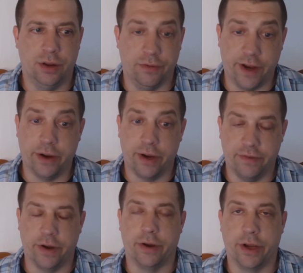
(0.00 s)
they're
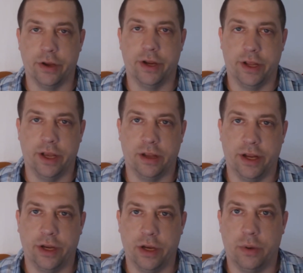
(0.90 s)
very, very good at
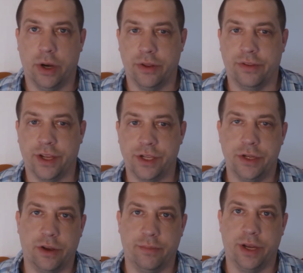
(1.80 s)
letting you know all the
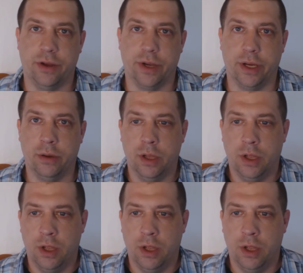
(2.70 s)
things you could be doing.